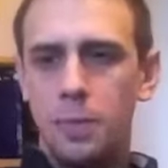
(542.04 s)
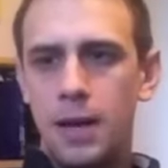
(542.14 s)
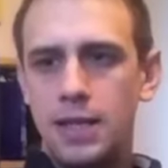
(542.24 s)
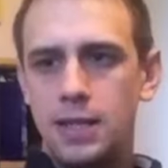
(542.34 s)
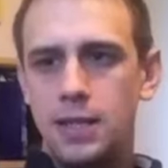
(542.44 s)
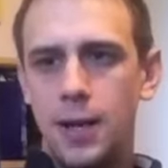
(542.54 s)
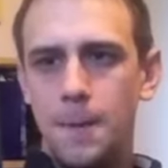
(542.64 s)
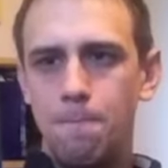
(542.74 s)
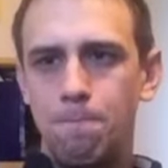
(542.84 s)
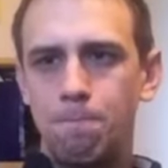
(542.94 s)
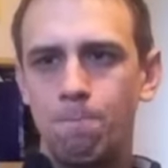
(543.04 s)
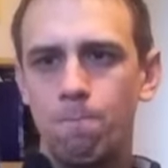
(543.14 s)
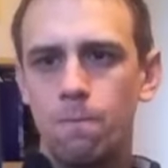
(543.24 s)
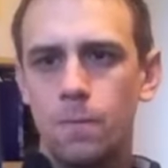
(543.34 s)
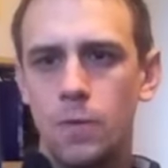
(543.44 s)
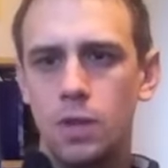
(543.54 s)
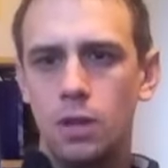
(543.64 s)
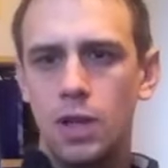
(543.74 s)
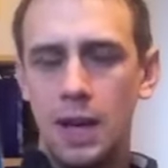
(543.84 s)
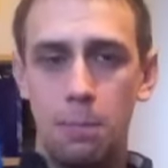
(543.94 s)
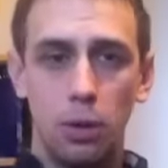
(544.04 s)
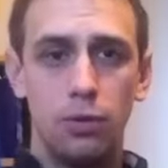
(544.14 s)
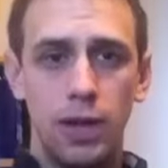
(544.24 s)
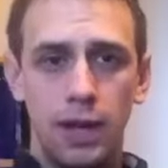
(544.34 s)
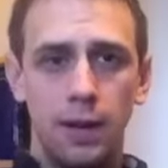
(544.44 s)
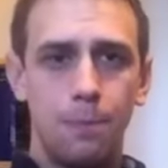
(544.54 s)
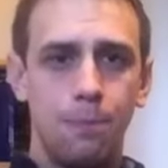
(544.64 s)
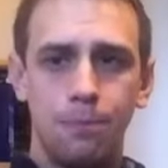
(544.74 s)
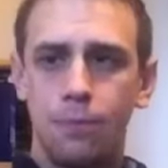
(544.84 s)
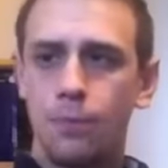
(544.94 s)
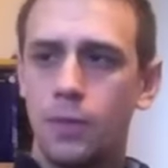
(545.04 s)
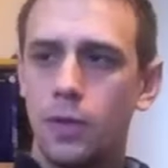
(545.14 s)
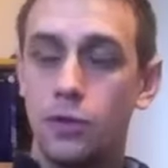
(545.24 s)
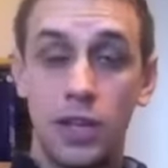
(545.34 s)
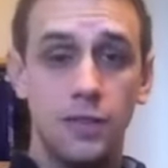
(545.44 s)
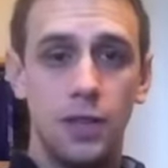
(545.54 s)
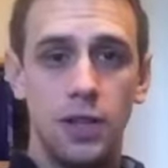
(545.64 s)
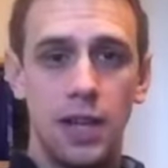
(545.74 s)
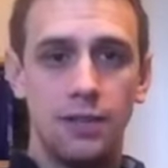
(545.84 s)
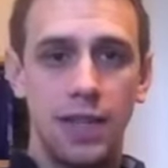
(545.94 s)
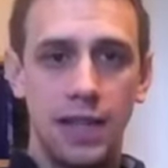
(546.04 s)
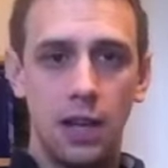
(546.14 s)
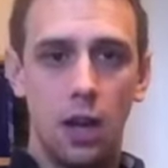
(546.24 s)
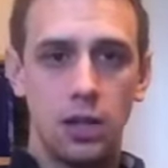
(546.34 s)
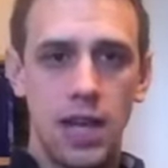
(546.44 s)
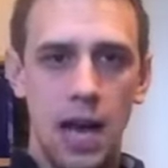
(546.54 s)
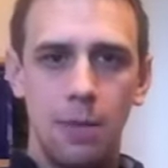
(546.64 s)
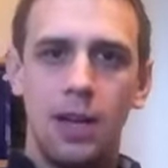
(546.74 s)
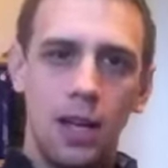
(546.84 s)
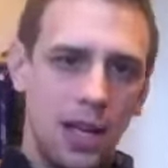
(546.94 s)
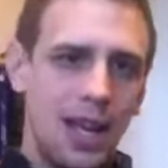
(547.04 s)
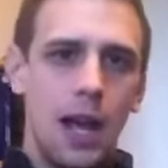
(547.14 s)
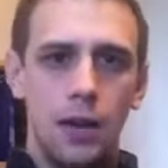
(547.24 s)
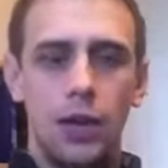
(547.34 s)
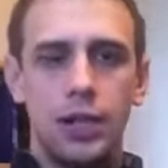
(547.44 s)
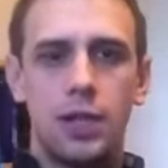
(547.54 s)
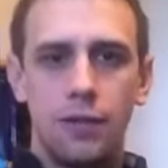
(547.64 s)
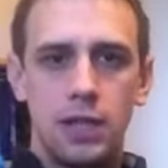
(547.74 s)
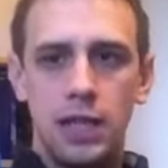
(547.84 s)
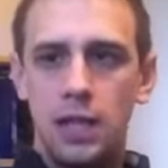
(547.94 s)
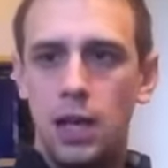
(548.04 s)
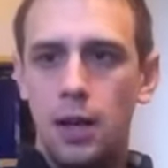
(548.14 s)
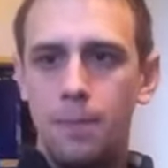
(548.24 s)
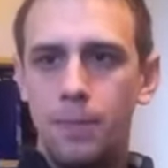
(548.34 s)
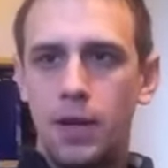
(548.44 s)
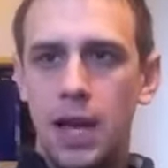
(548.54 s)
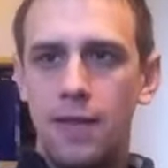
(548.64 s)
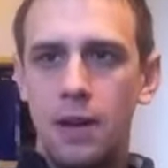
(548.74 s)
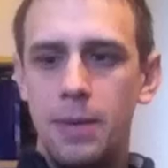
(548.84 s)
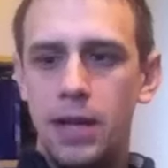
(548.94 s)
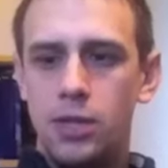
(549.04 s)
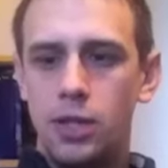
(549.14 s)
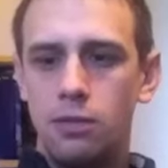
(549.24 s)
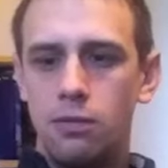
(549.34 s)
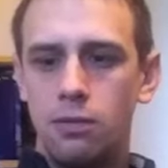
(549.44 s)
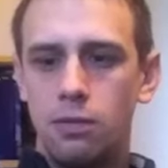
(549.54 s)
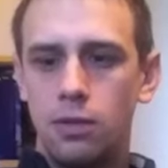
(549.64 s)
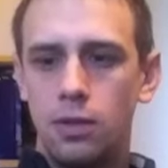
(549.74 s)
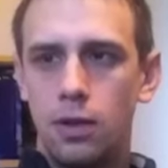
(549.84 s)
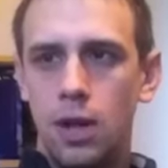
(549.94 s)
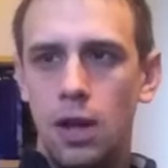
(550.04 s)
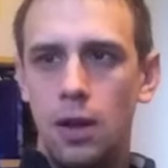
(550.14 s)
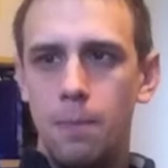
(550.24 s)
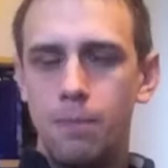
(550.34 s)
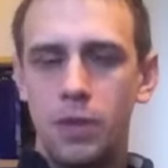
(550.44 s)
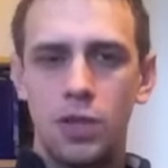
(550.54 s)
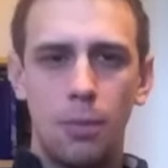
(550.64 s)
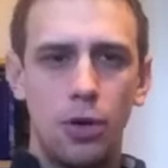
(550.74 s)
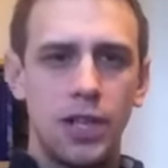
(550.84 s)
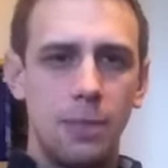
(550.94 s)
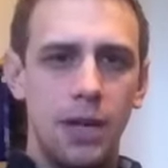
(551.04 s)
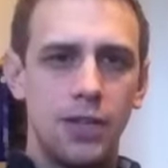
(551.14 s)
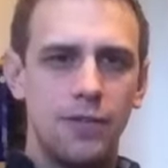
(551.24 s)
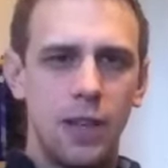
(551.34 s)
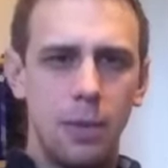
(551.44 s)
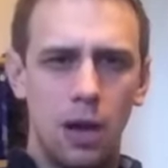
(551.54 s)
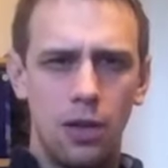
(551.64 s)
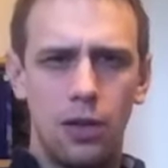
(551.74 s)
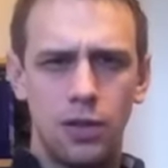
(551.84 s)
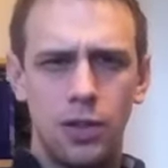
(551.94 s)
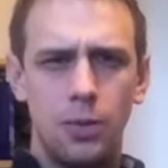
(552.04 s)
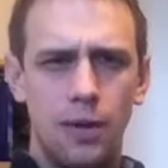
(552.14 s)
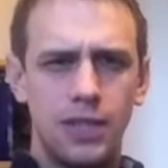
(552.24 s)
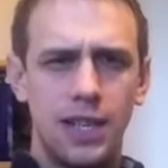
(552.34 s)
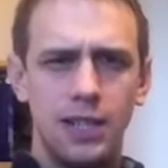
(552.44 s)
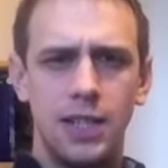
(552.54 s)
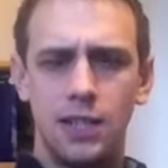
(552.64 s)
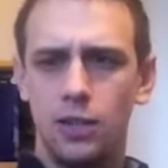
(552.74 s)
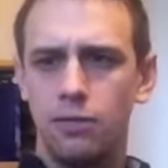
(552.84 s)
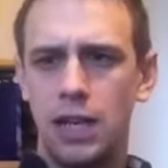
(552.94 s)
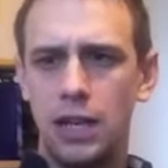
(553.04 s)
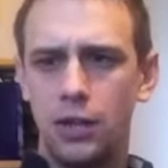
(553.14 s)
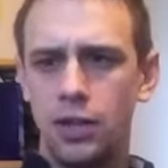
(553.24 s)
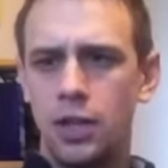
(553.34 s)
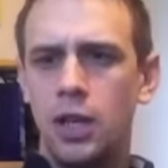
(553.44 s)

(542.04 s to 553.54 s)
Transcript: of the best kind of Blu-ray transfers that I've seen in a long time. I know it's obviously a kind of animation, stop motion animation film, and a lot of those do have a tendency to look really good.